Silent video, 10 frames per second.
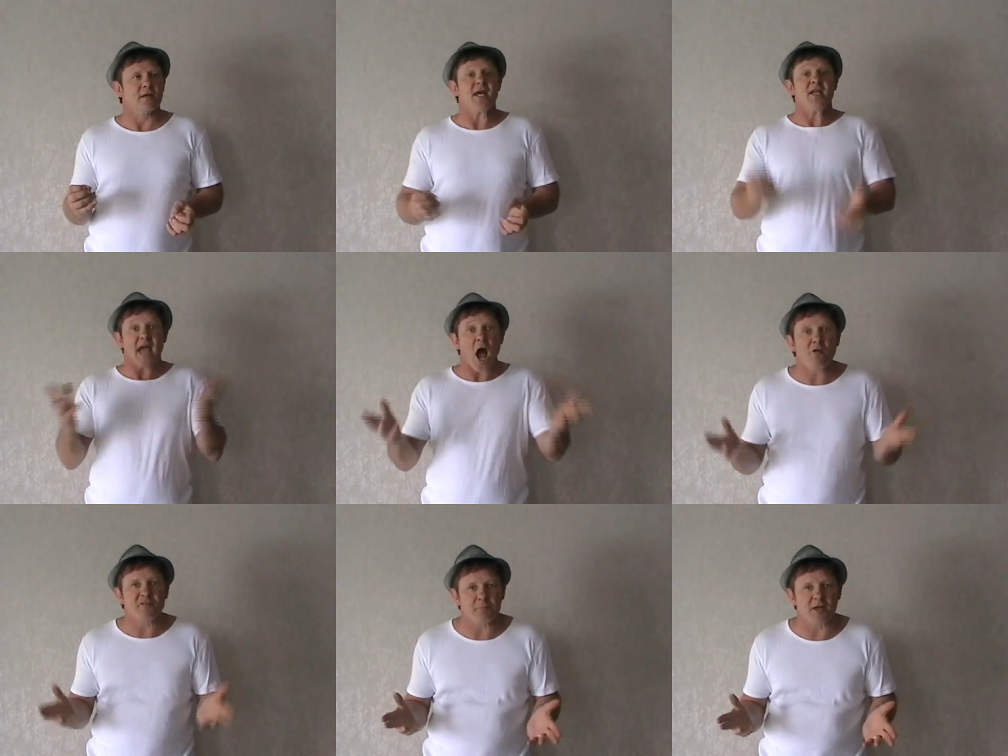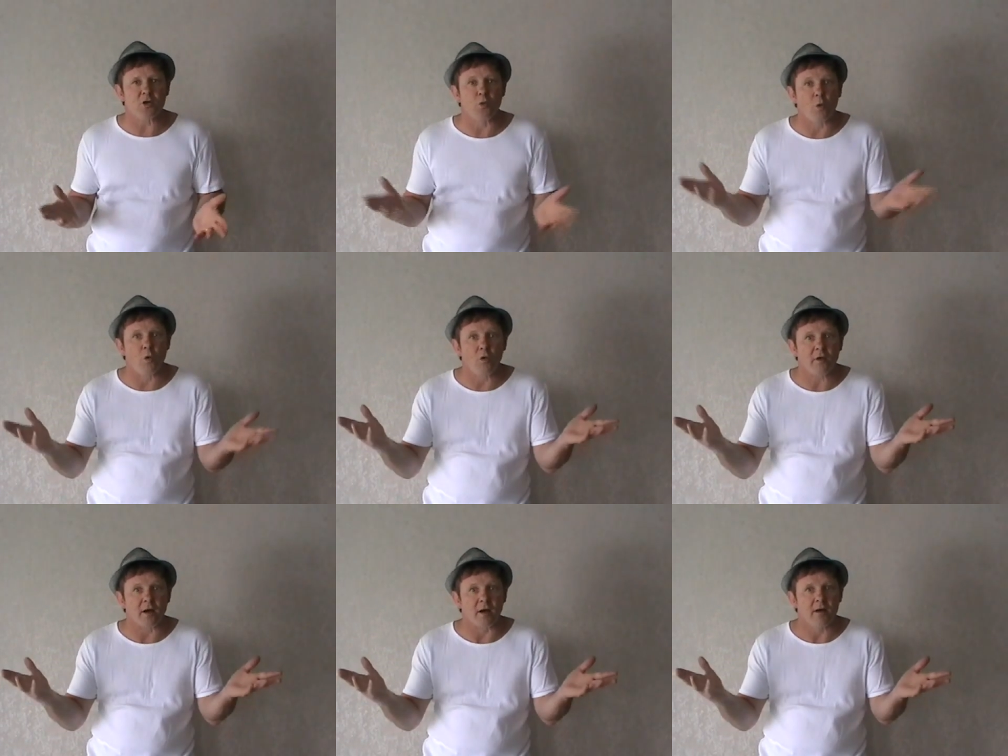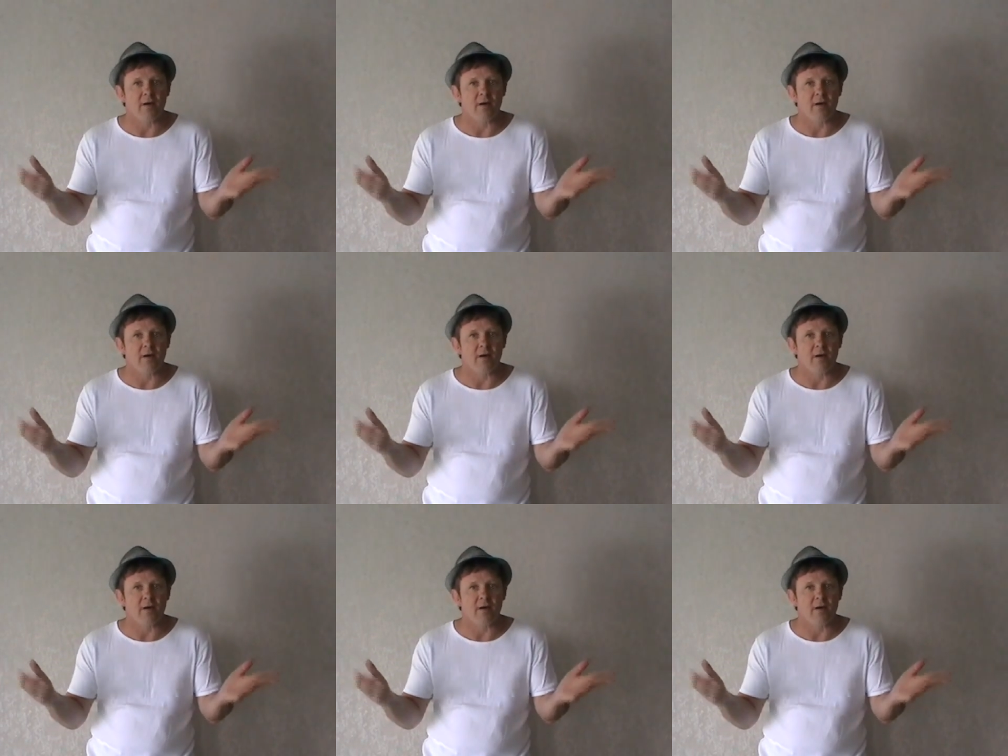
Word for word: in alphabetical order